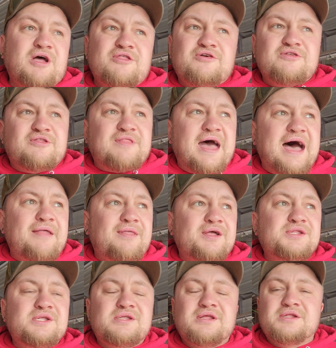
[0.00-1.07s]
other than that,
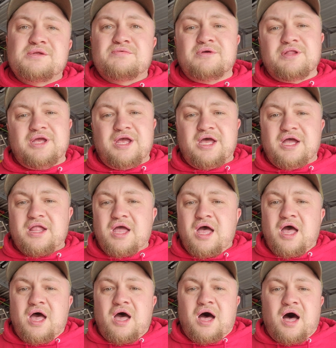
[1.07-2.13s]
that's really it.
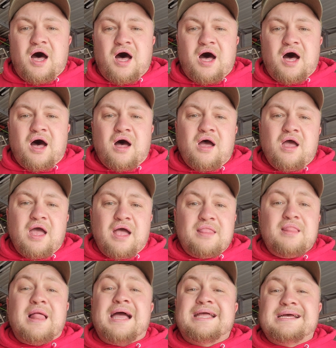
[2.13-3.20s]

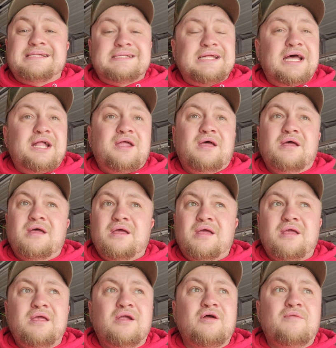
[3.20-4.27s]
And like I said,
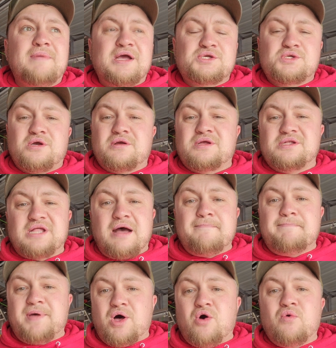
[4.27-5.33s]
make sure, because
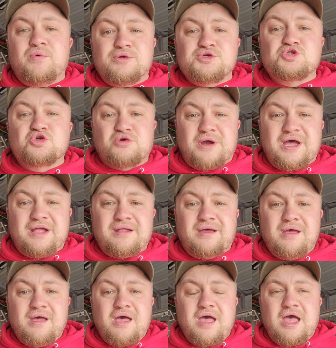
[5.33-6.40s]
that belt will shred.
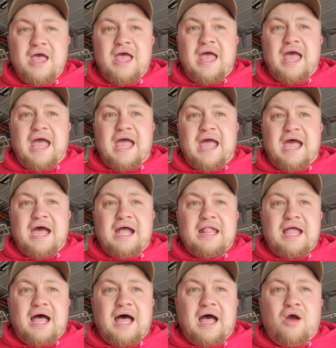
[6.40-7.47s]
And
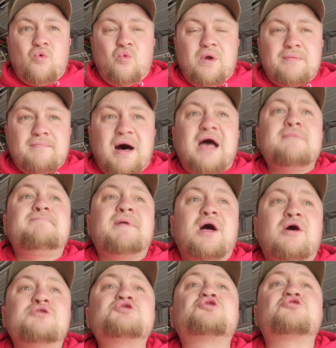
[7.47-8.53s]
when my
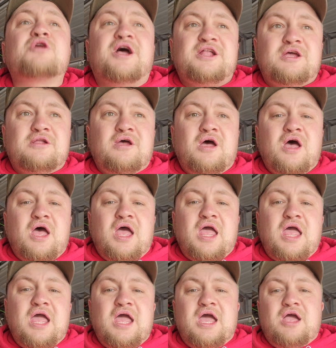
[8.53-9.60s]
belt shredded,
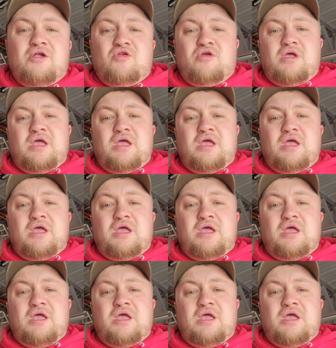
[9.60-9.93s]
it